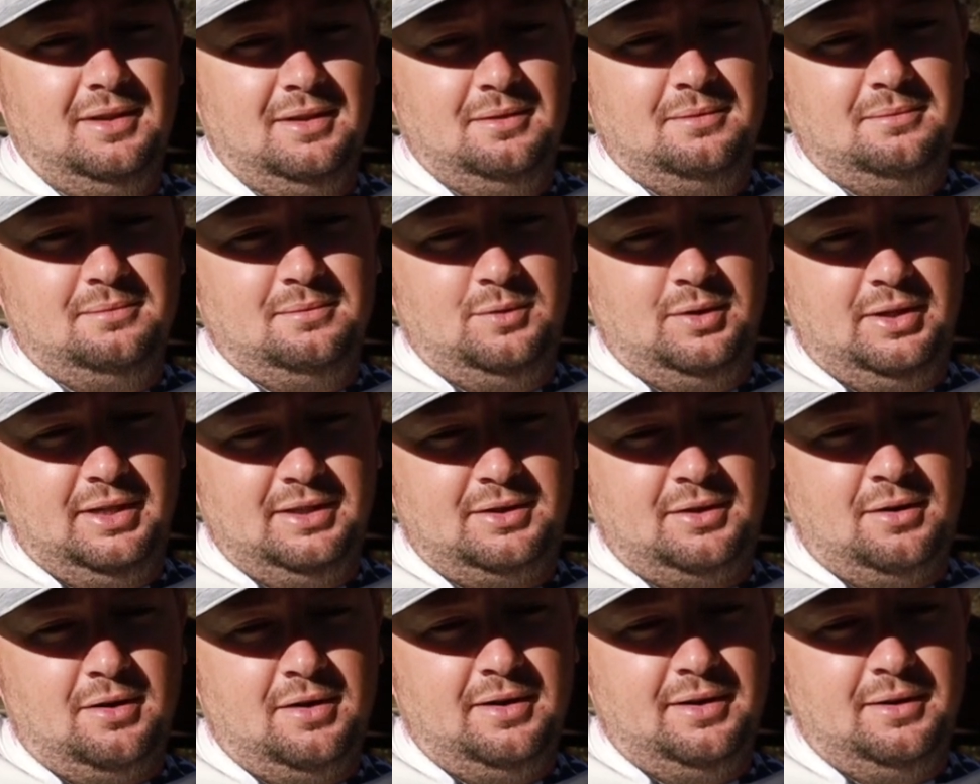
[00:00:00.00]
Yeah, when they
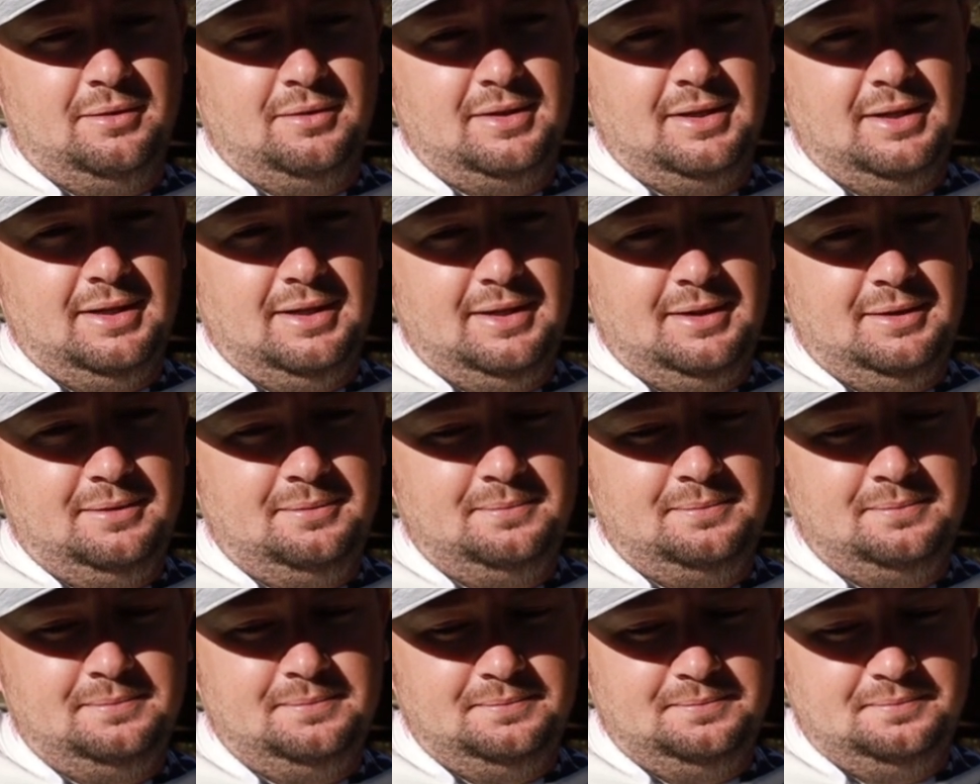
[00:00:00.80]
started, they were tied.
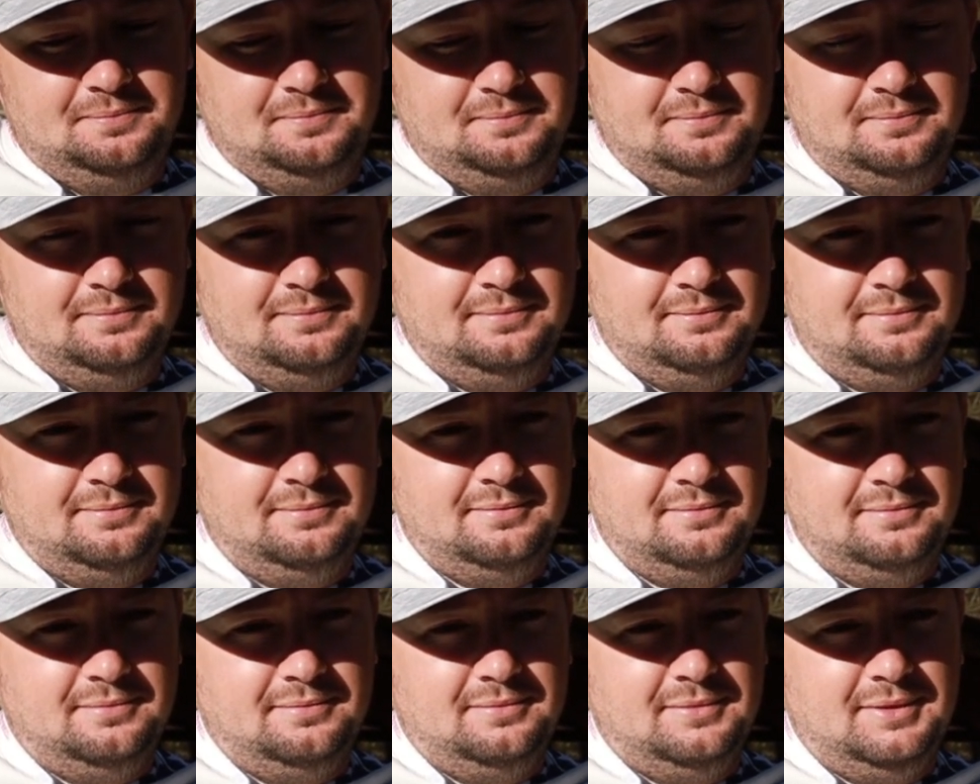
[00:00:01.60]

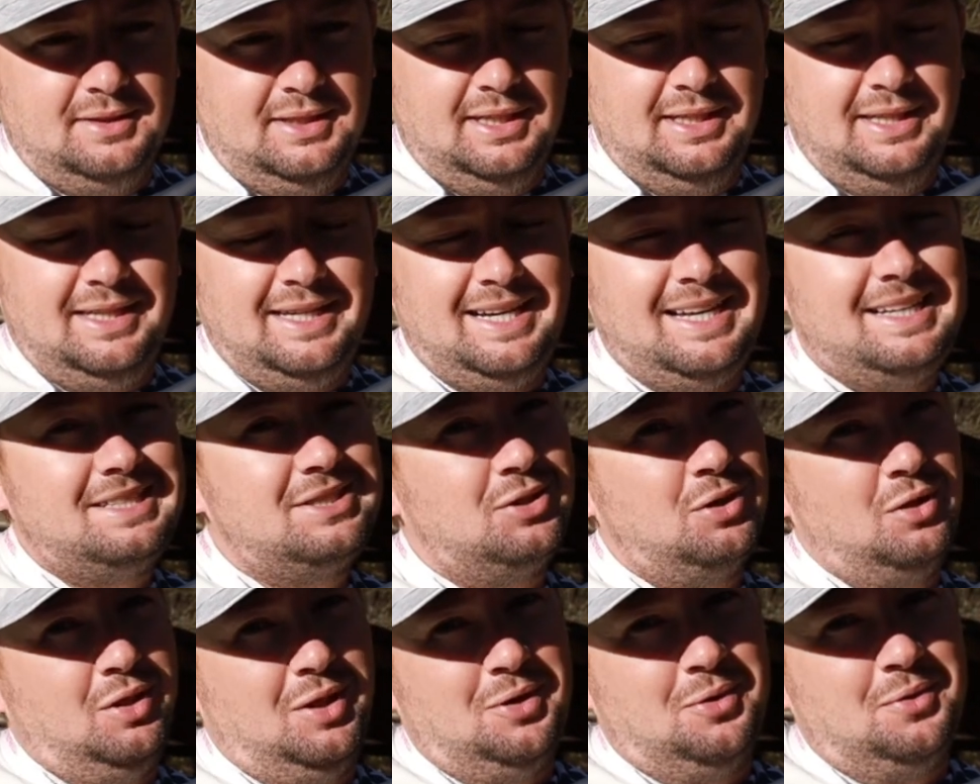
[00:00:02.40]
Didn't
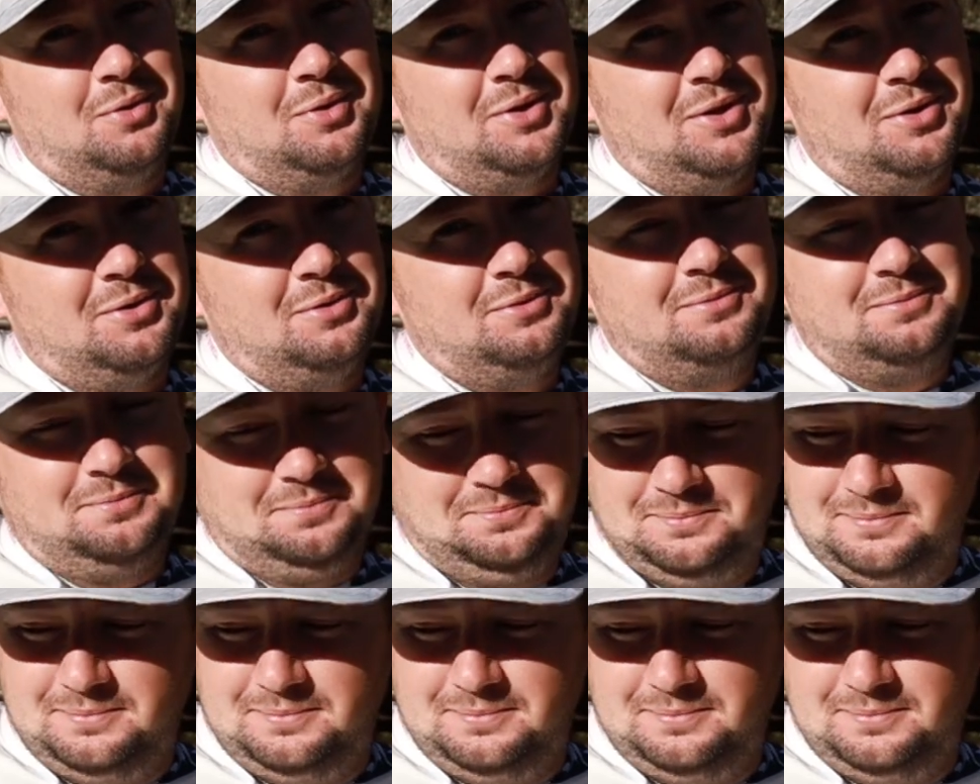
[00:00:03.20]
last too long though.